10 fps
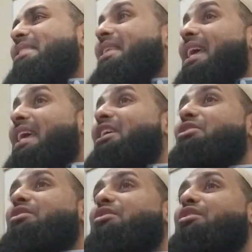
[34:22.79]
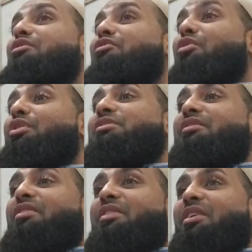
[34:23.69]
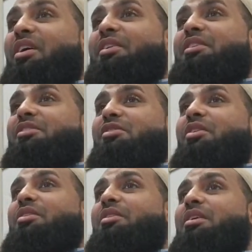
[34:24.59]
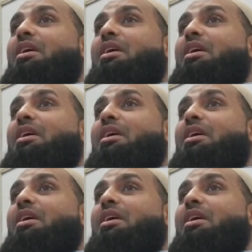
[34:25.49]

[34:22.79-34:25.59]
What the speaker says: The angels are the force of Allah on this earth.